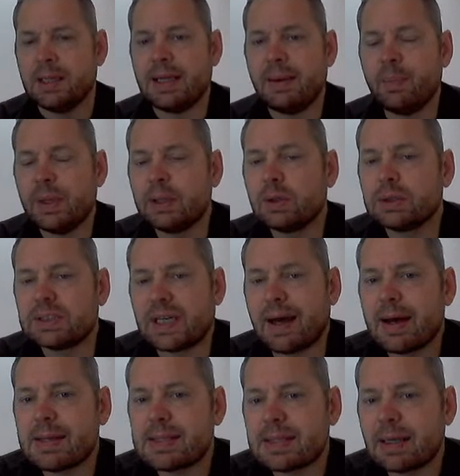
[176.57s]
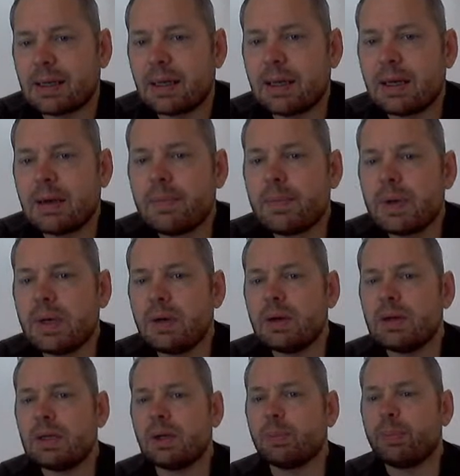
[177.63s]
then we looked at
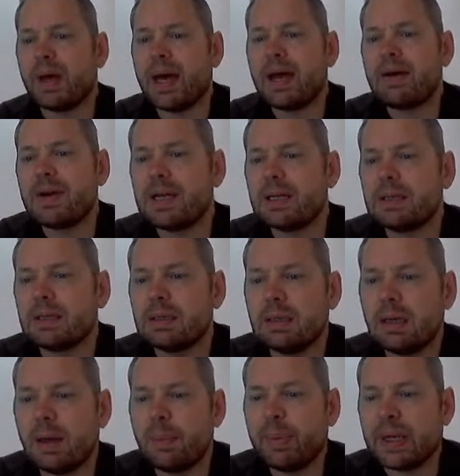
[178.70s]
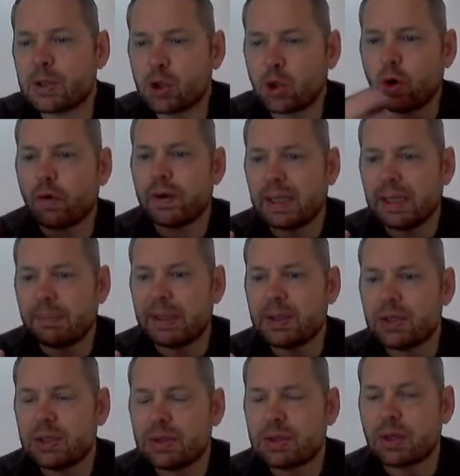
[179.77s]
comparing a pictorial
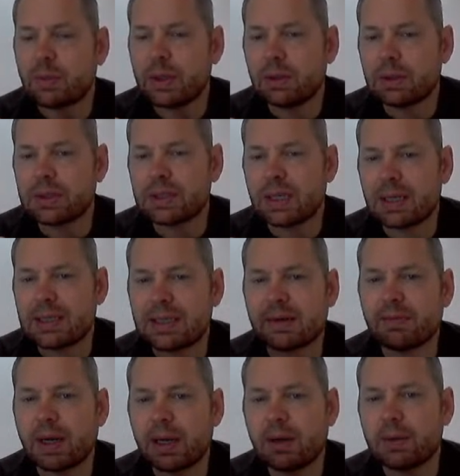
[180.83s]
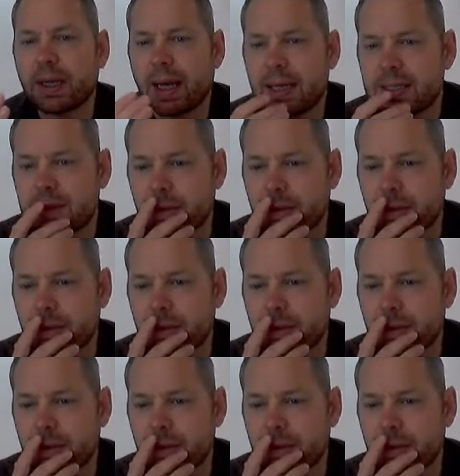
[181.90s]
image. So we looked at it and said, right, okay,